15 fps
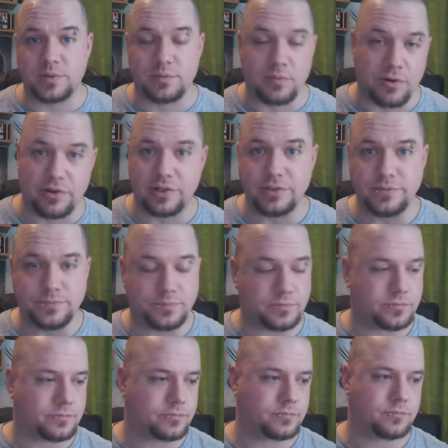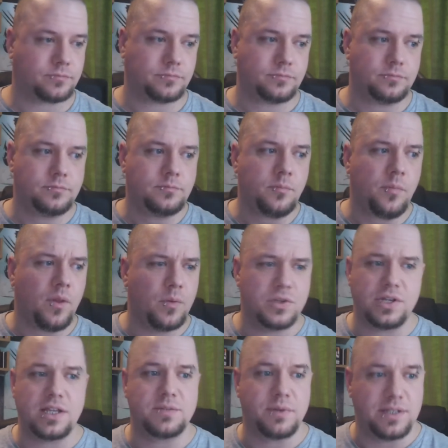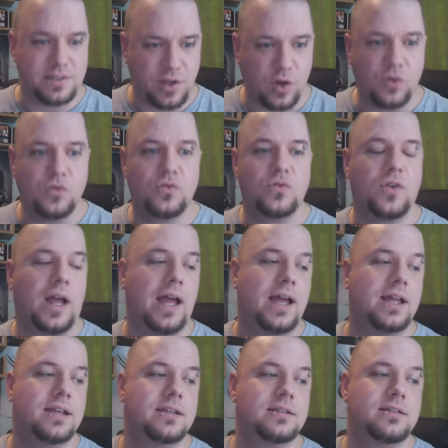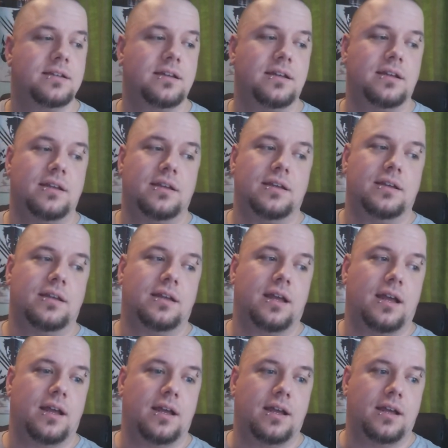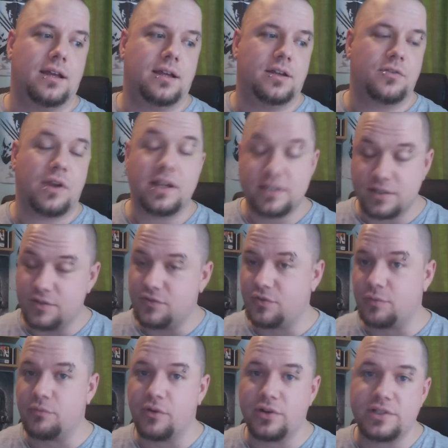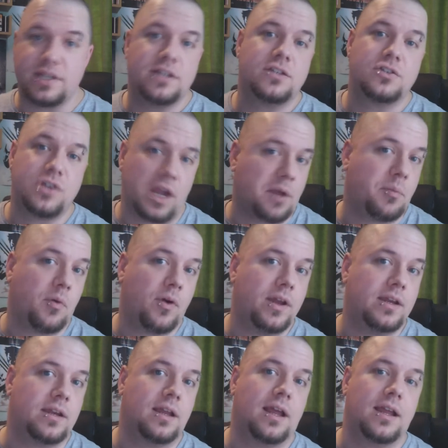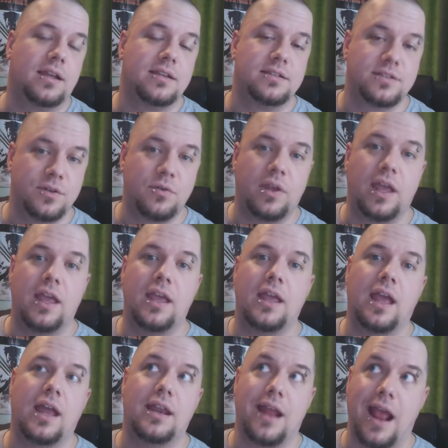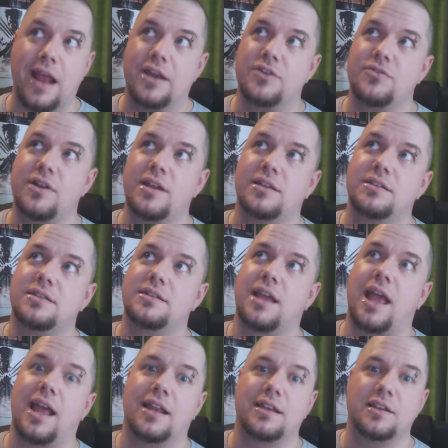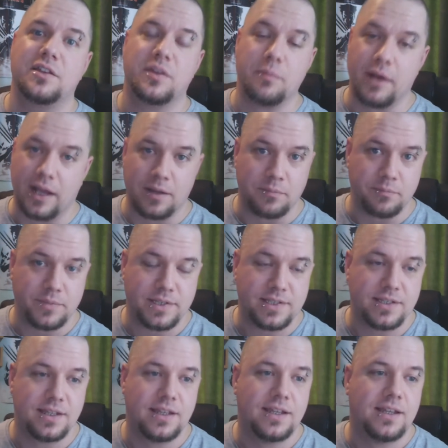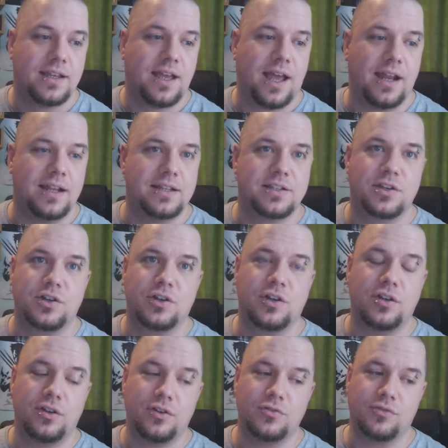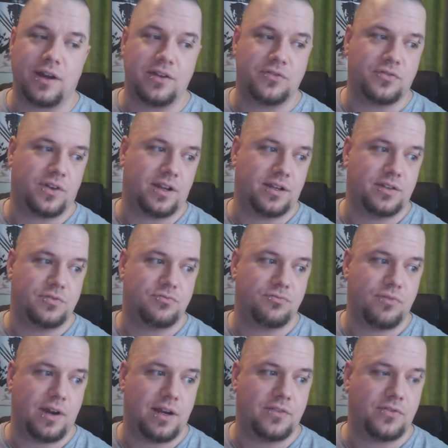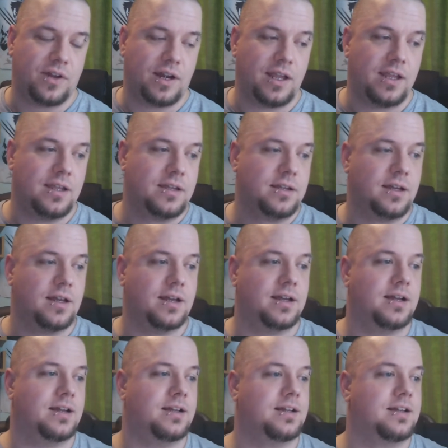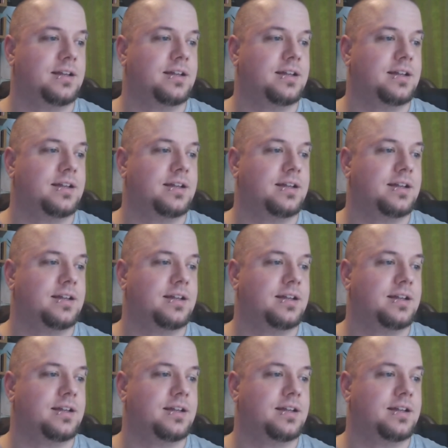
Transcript: up tomorrow, which has myself and Grayson from Broseed to Checkpoint, and Suki and Andres and the Mugumps, and it's great fun. It's really funny. The